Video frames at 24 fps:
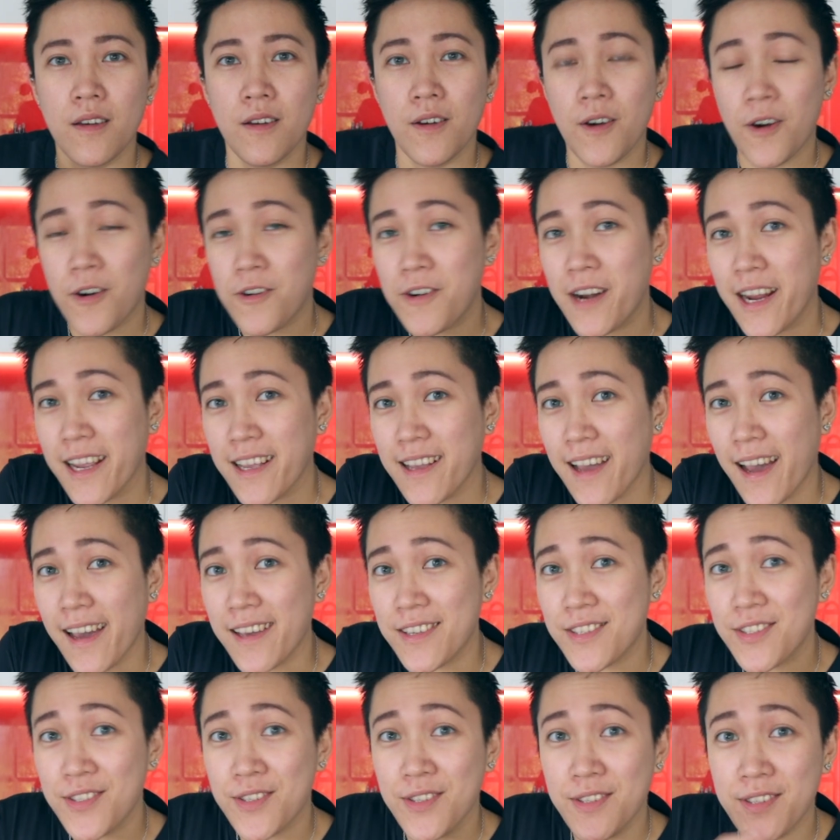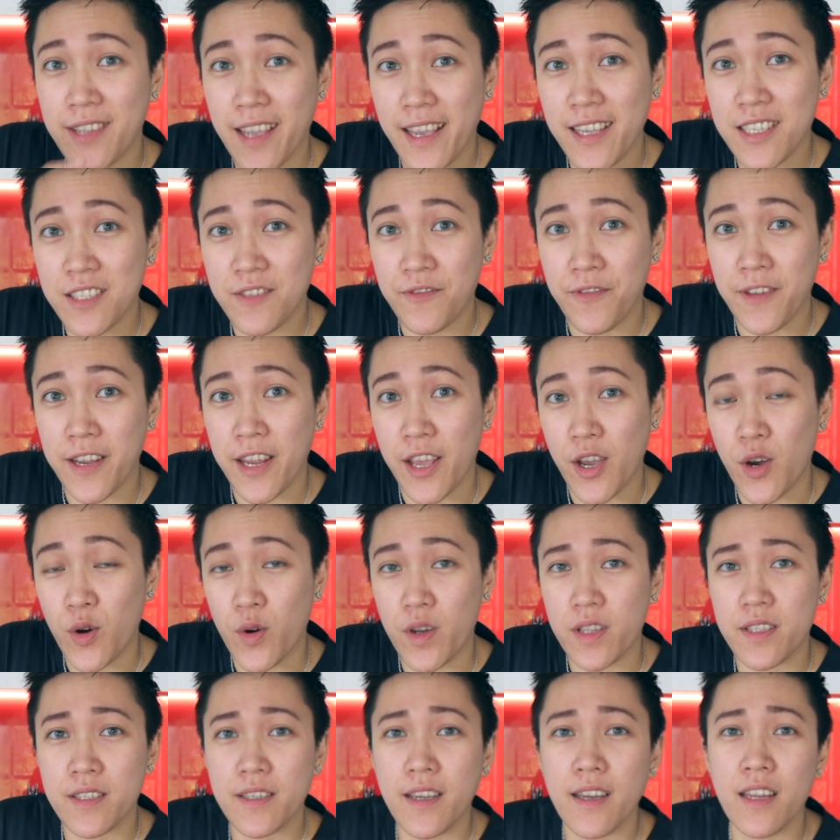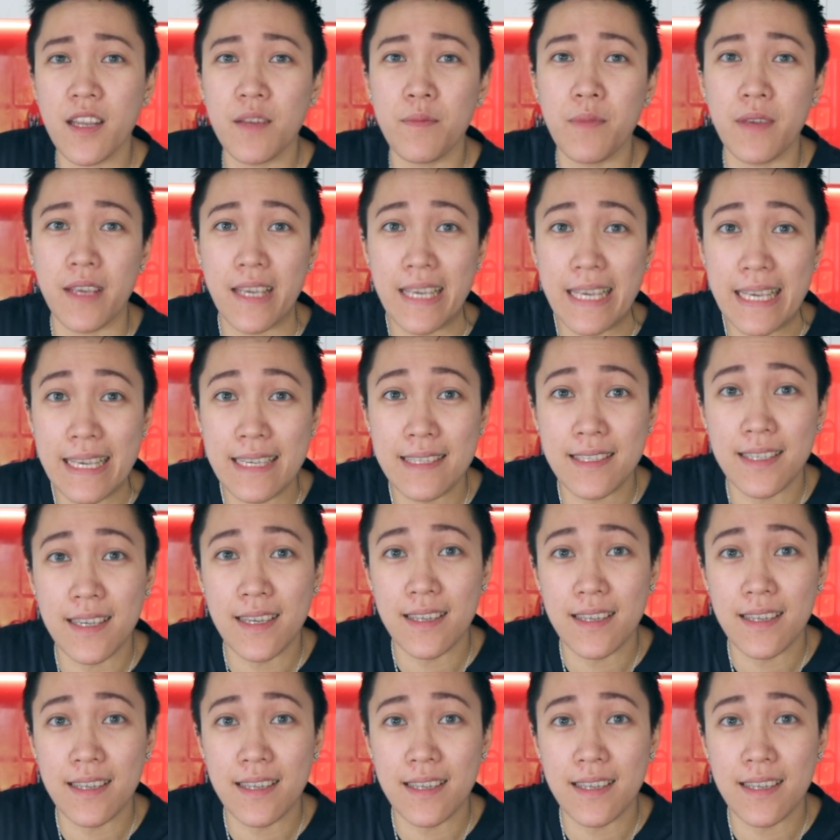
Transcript: Alright guys, today's video, it's gonna be easy,